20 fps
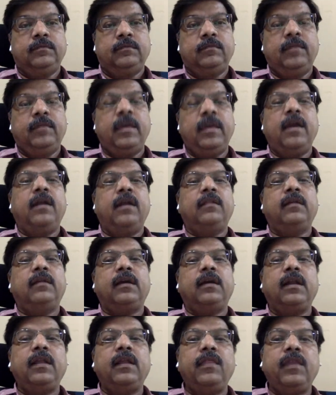They are
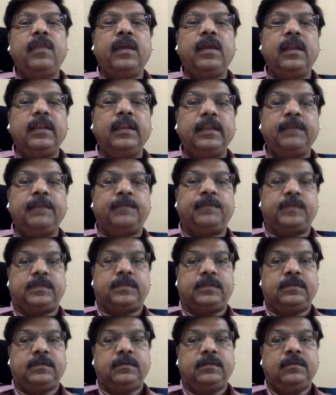the clinical
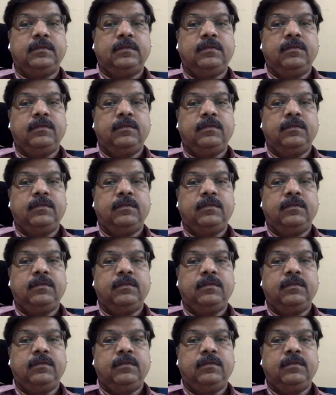tips